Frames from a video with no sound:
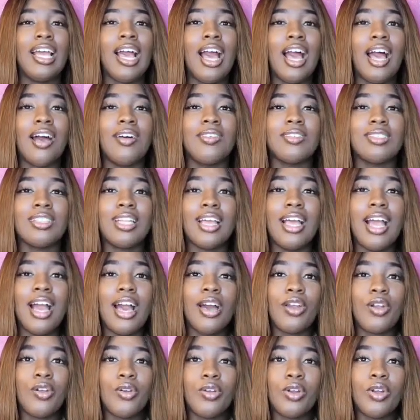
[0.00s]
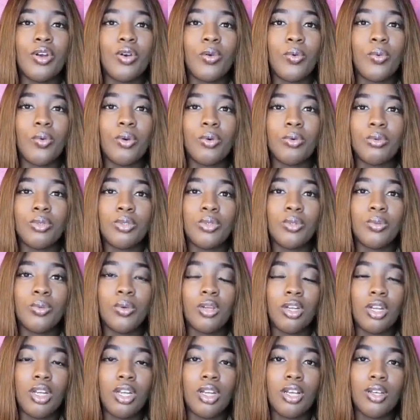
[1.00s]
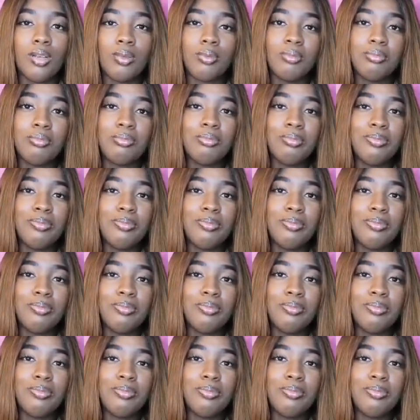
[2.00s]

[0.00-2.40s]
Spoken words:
I was like, I don't know, where would you want to go?